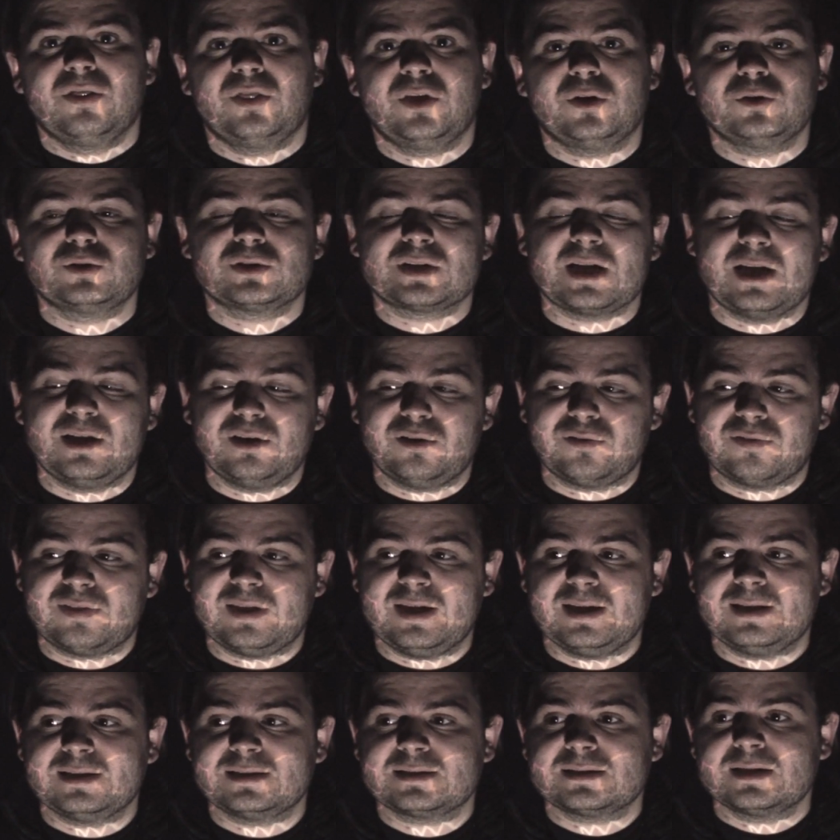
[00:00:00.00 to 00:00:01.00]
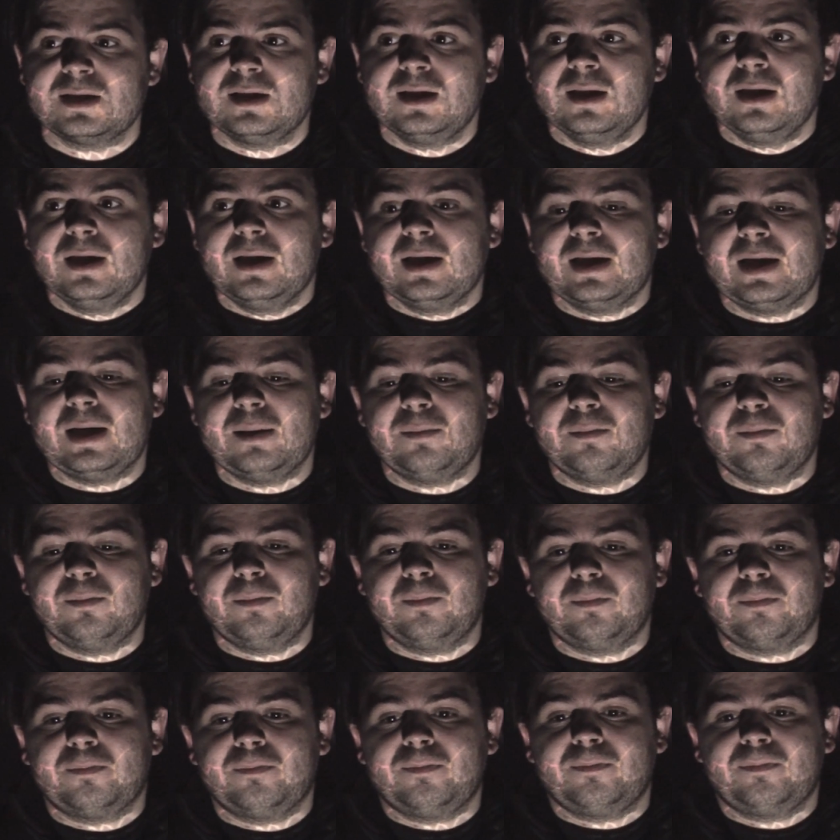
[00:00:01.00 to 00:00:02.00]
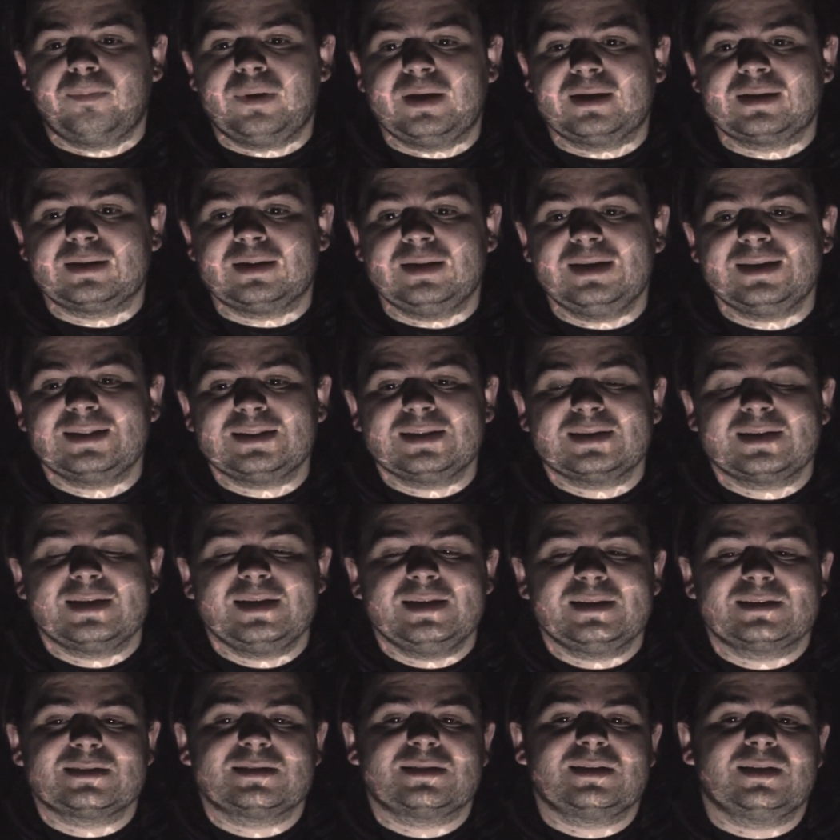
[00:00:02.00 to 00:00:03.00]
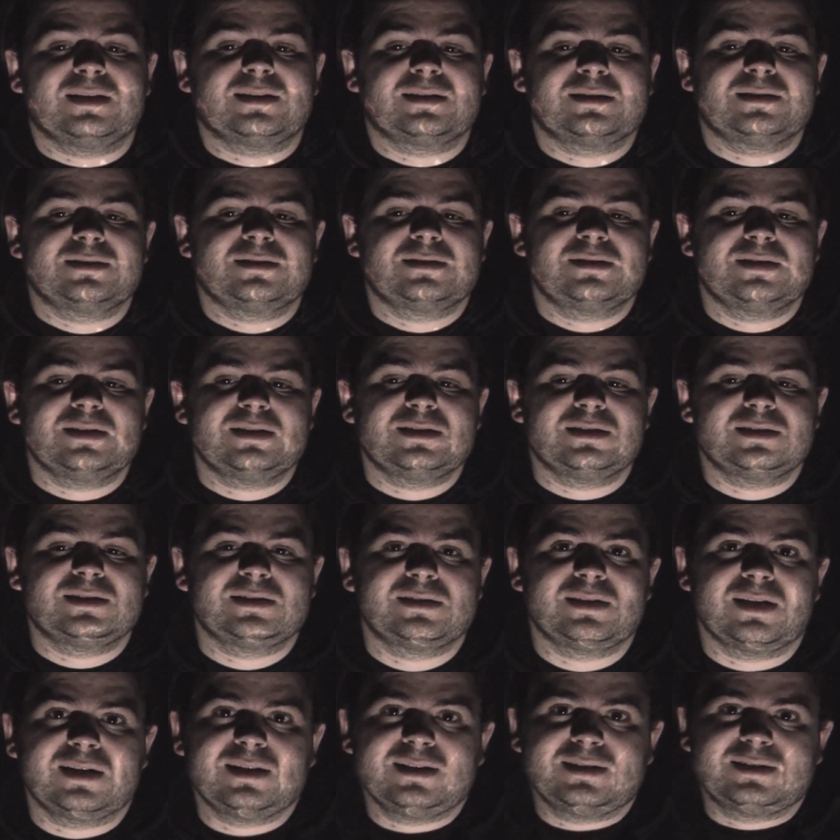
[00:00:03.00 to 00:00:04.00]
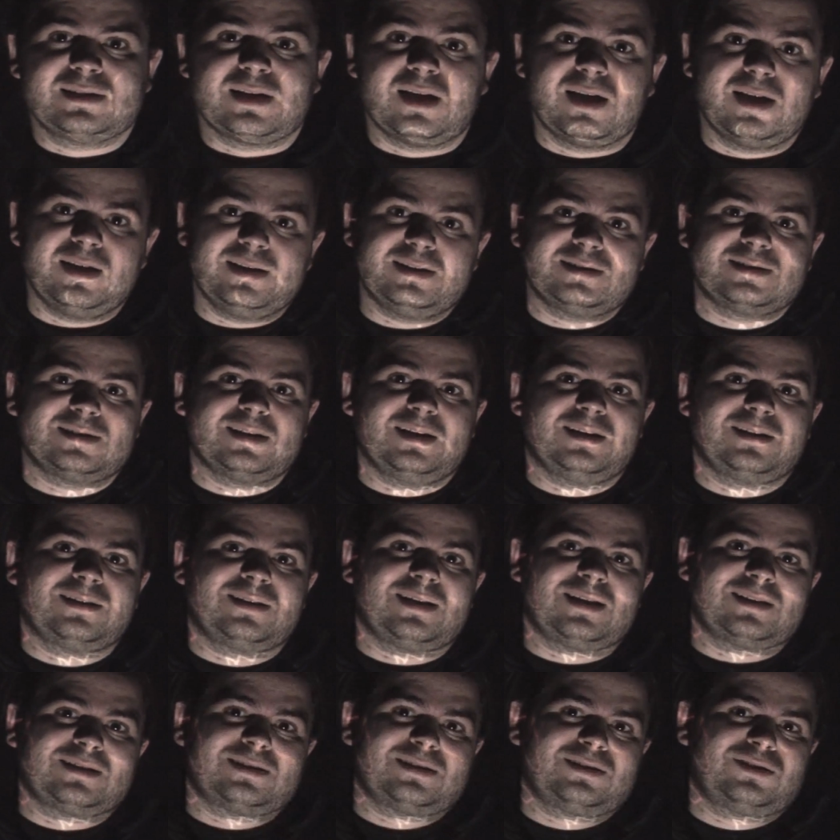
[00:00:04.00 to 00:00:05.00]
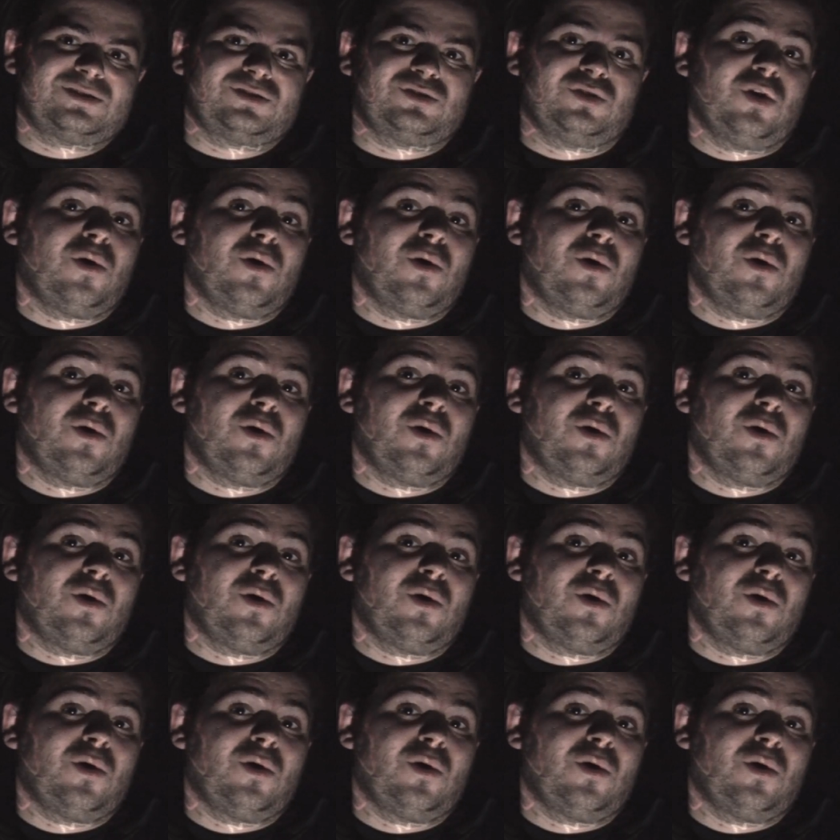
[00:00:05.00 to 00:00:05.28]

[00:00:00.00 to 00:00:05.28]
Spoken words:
those kind of things. But little kids that didn't study science yet, that's